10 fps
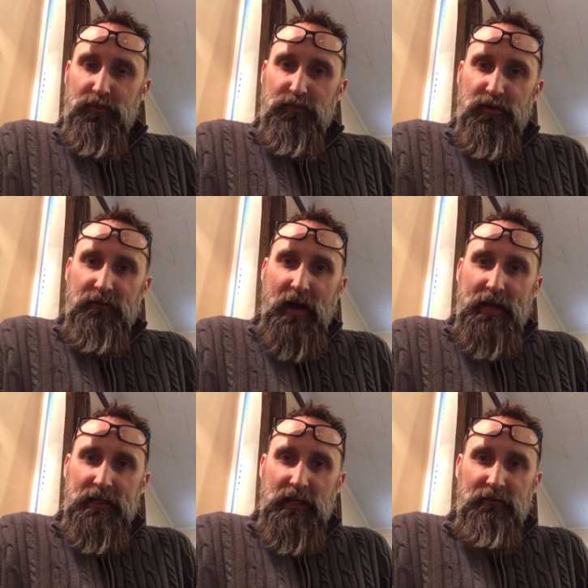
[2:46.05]

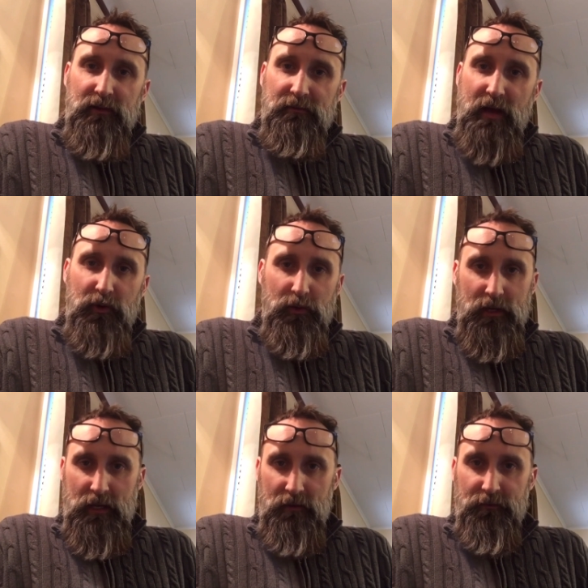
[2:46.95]
providing a level of
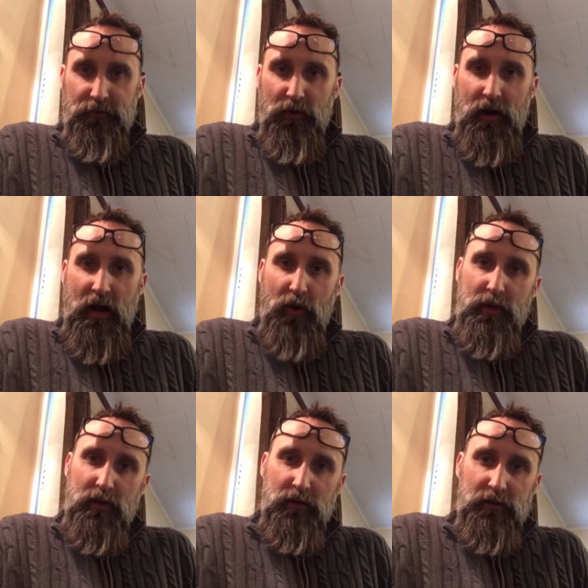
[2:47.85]
equity for how
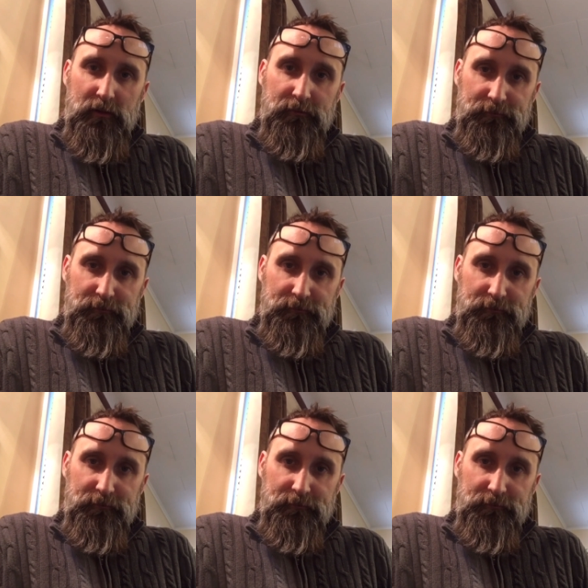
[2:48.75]
we are going to